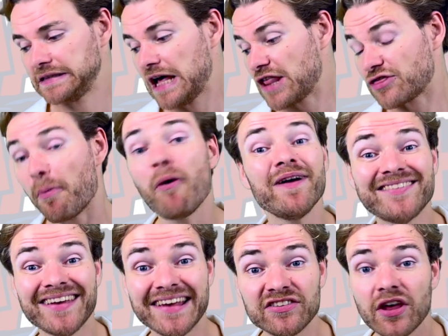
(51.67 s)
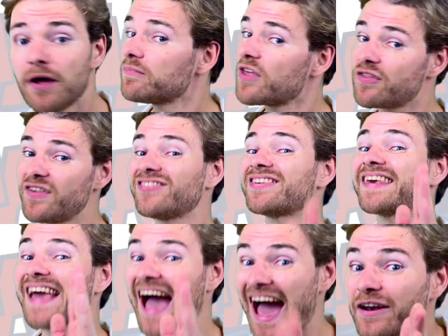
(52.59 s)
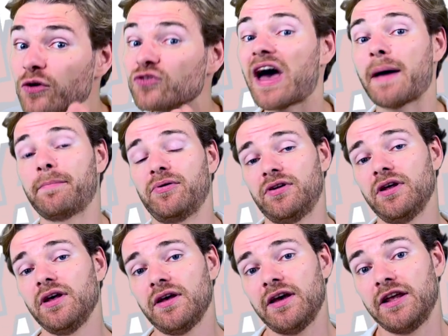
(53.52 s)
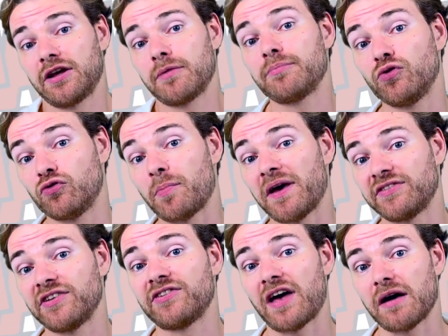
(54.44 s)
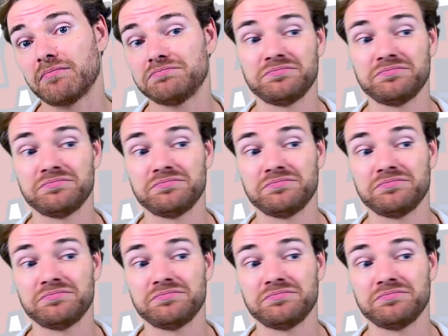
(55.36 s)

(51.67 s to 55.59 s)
The point is, this cannot happen in a computer-based exam.